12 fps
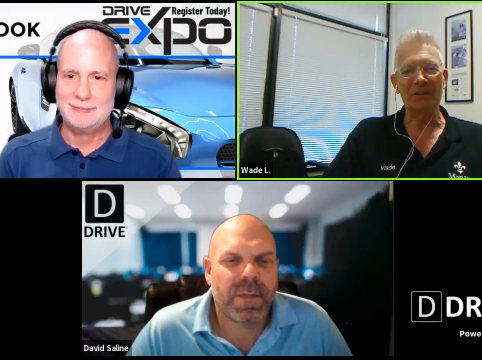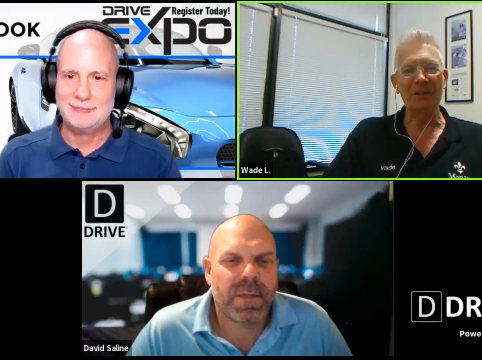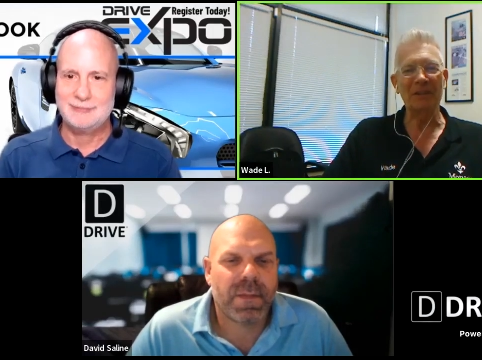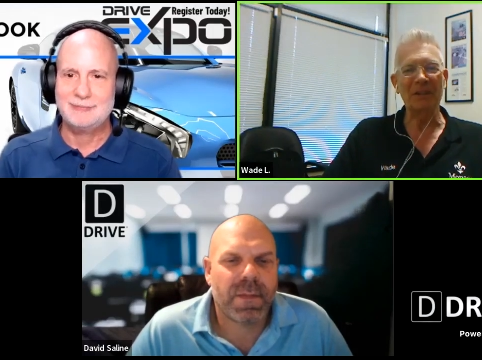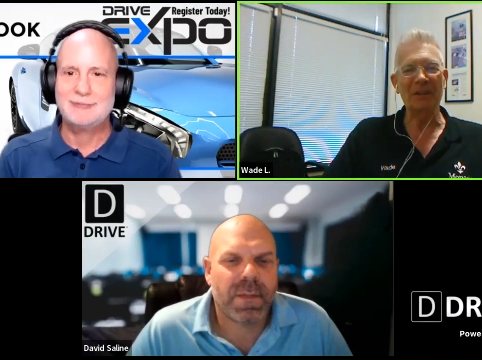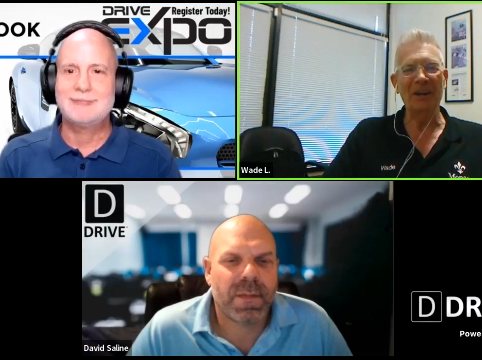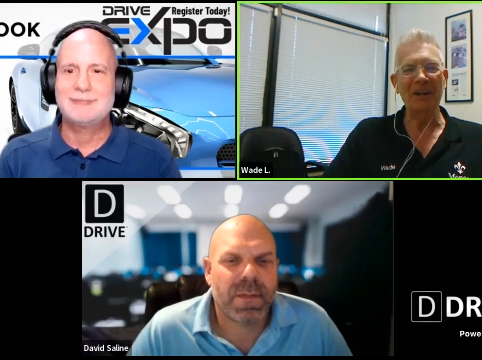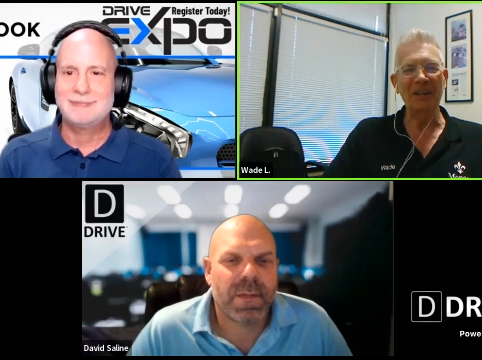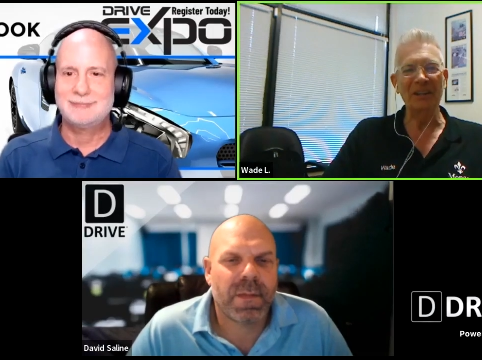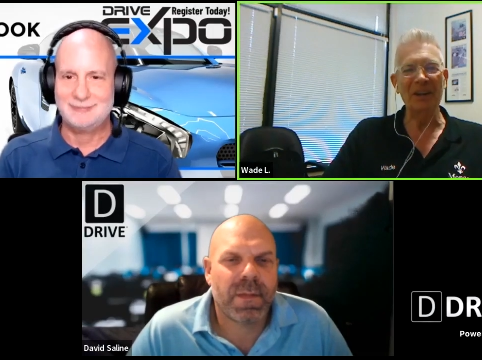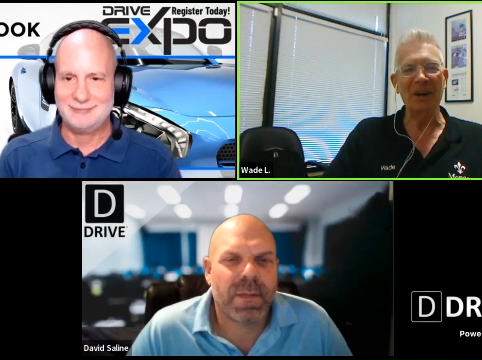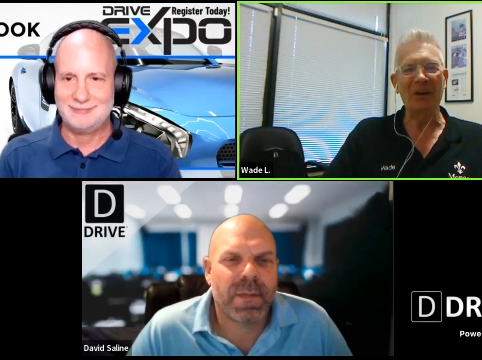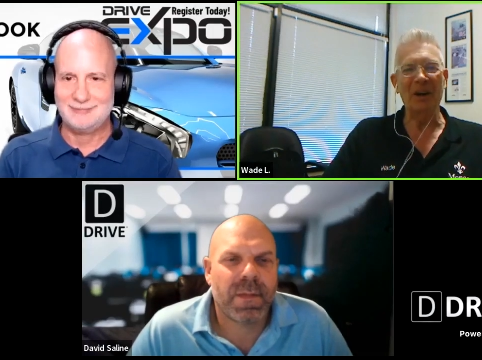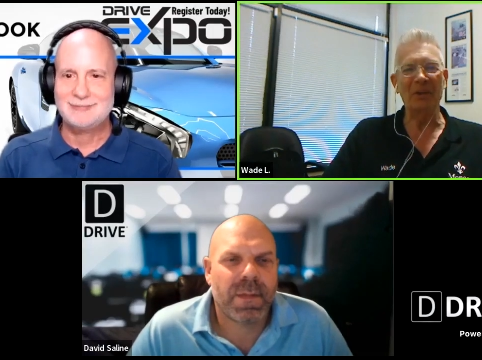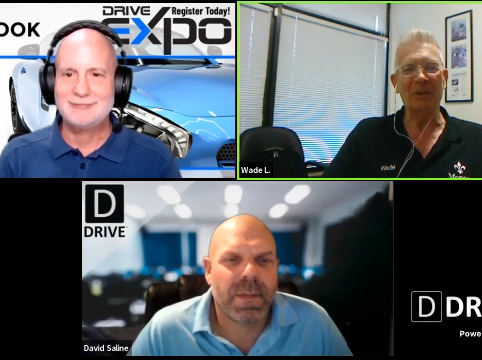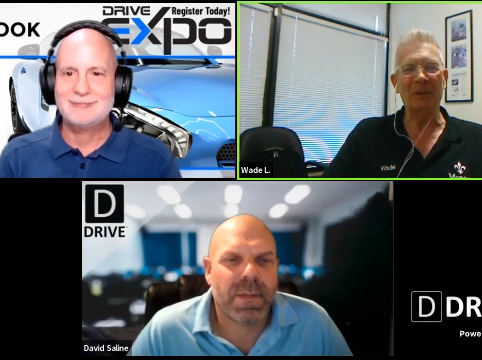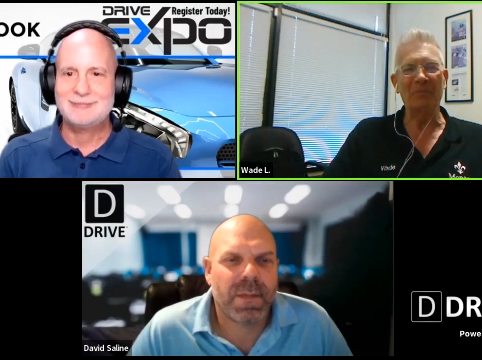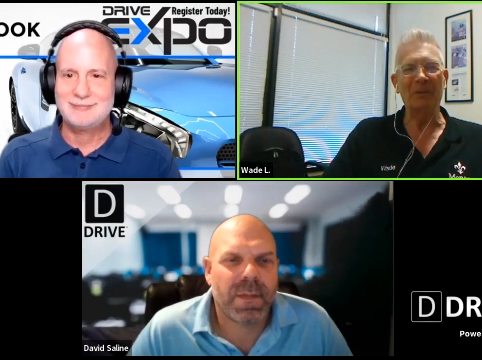Speaker 1: You know, I didn't go. I
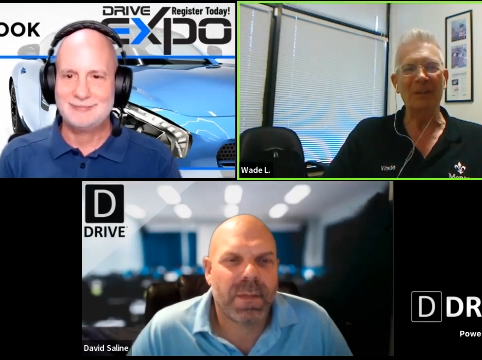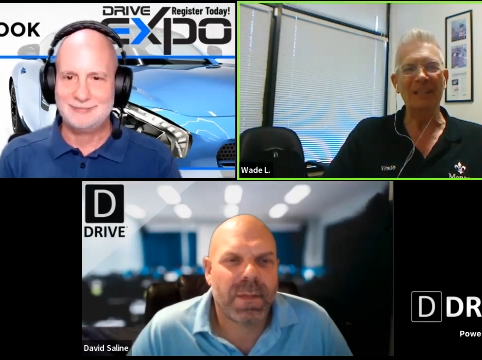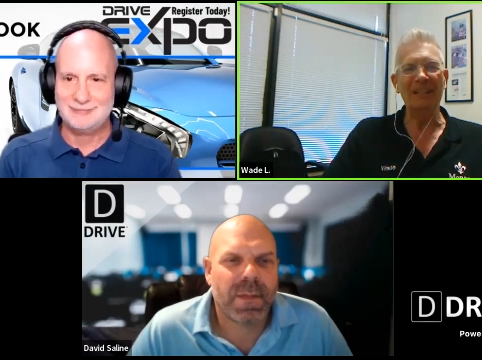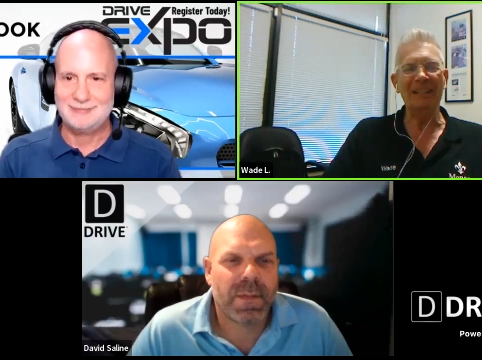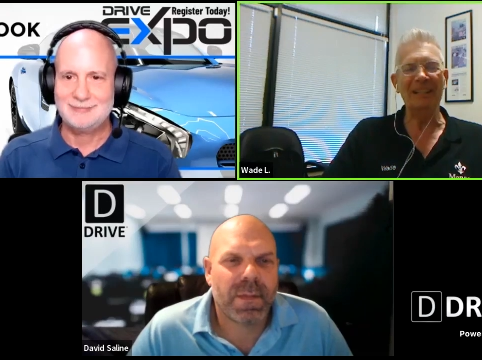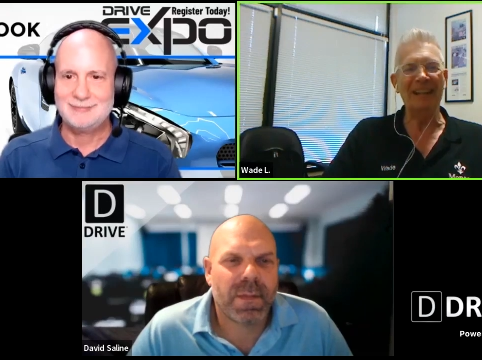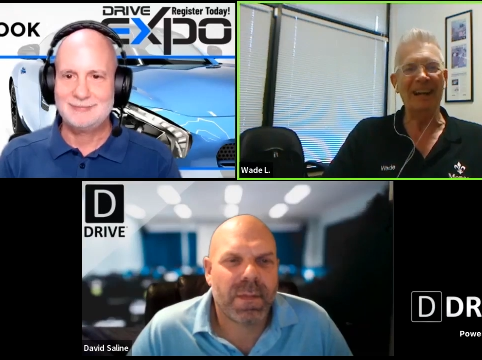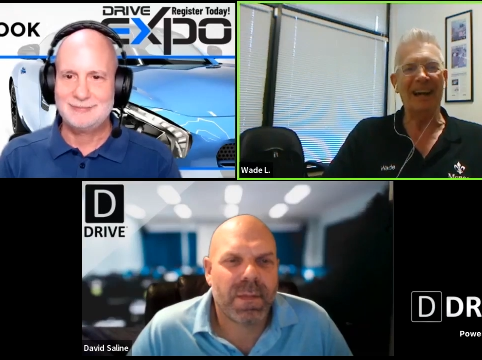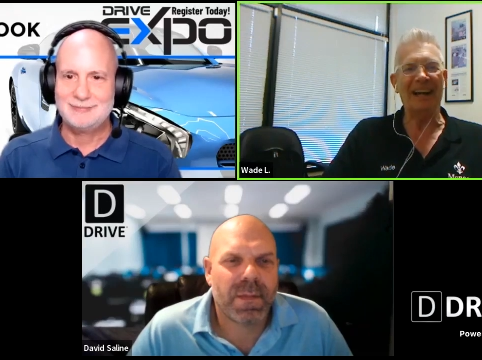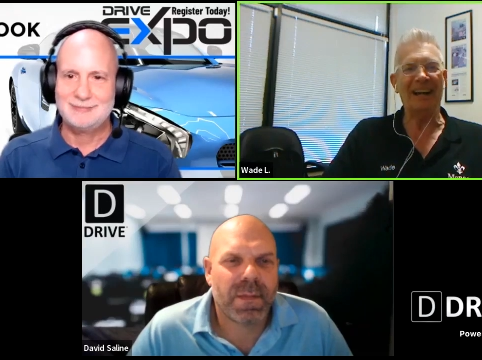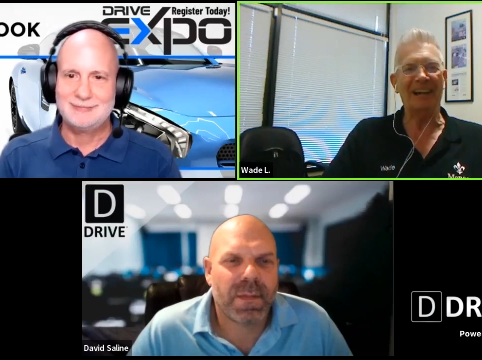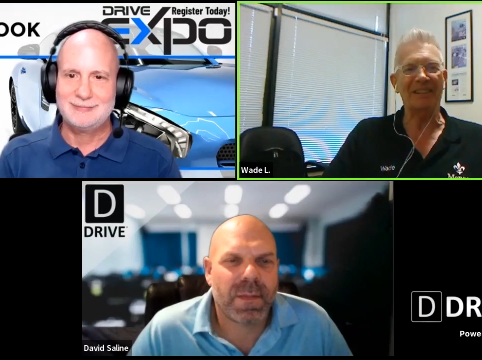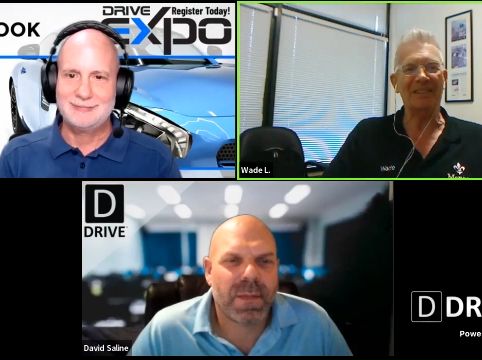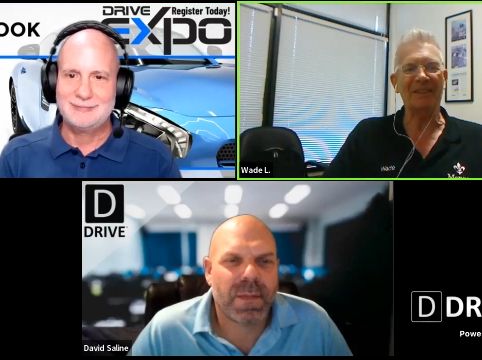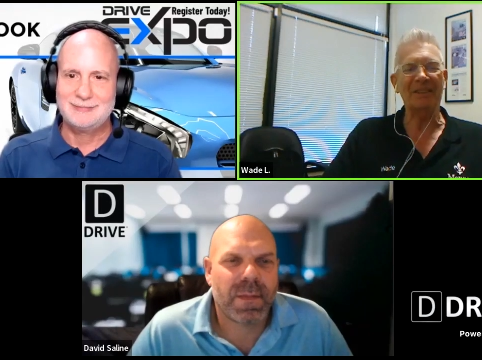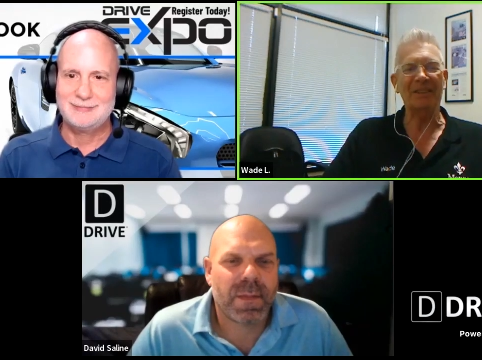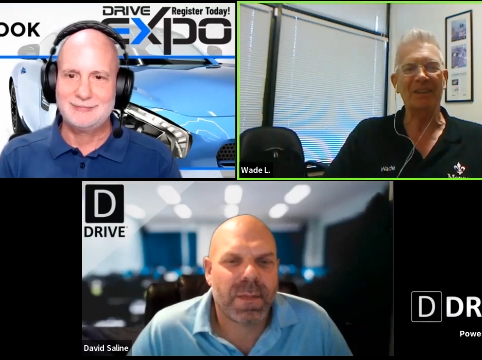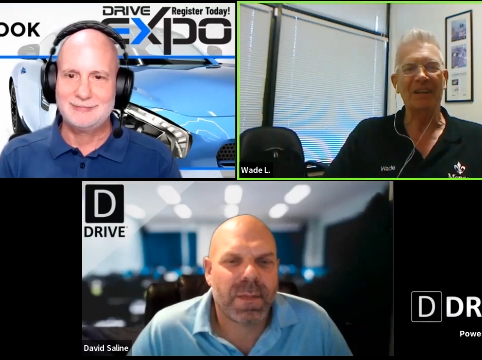thought, well, nah, I gotta
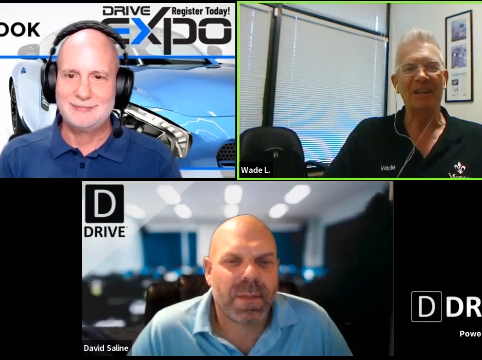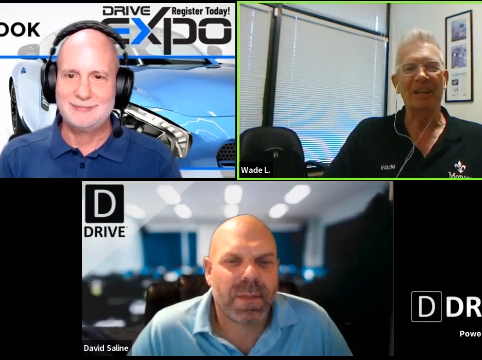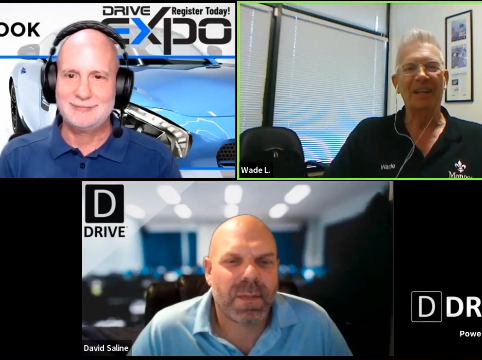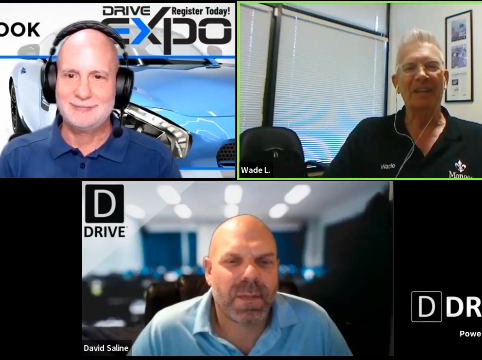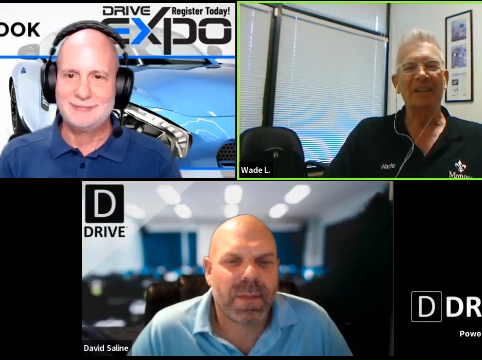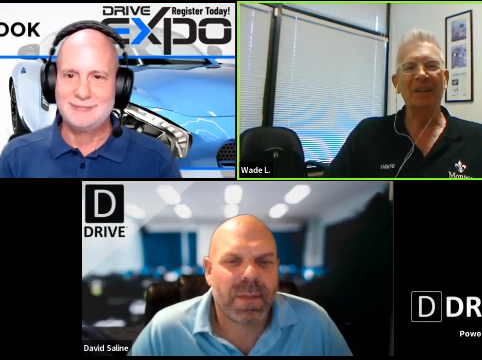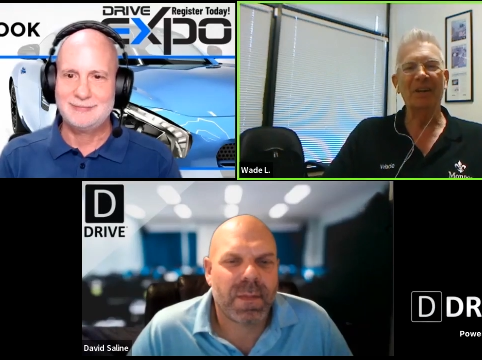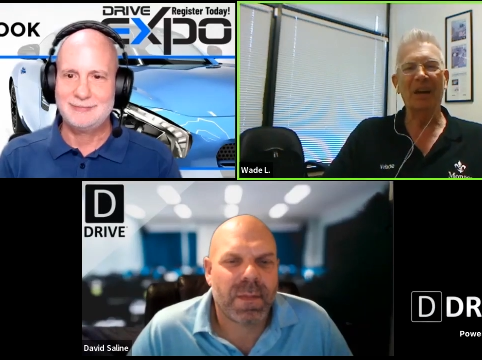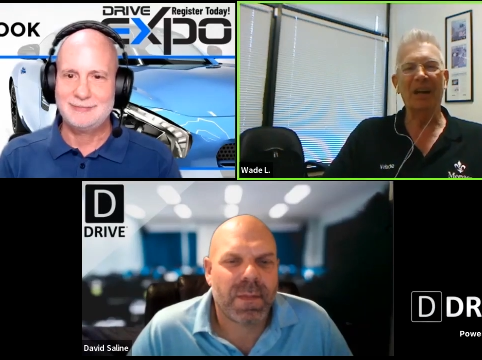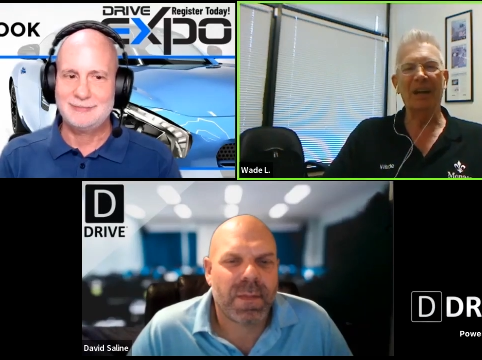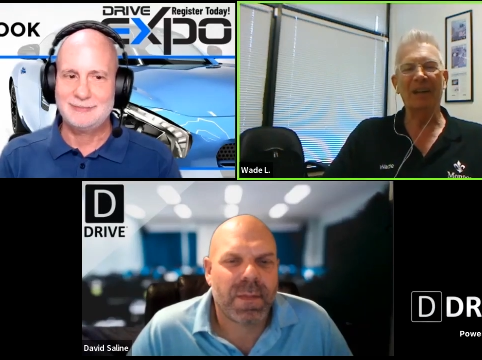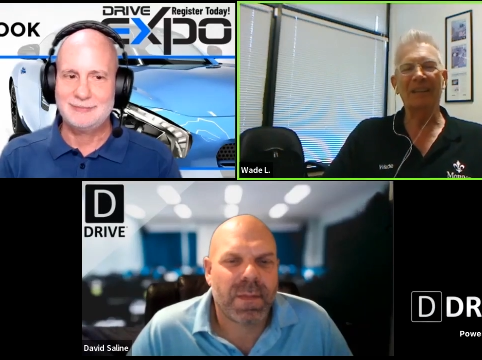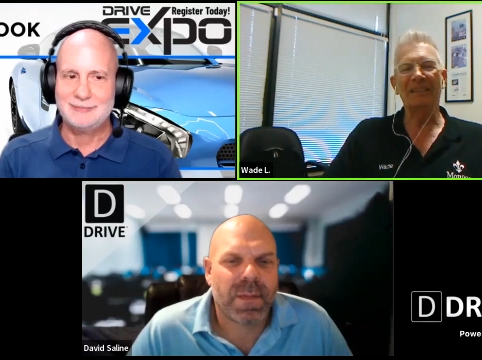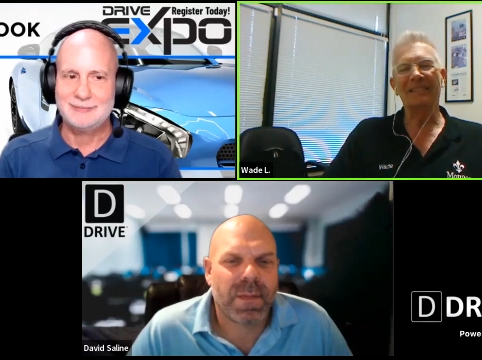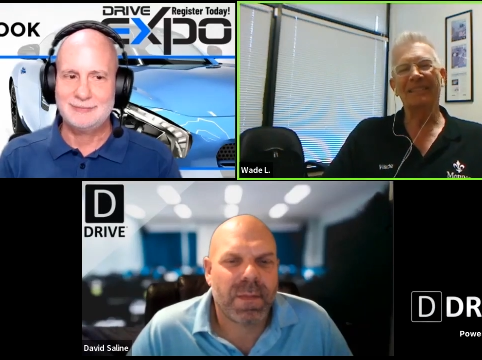stay here. You know, I got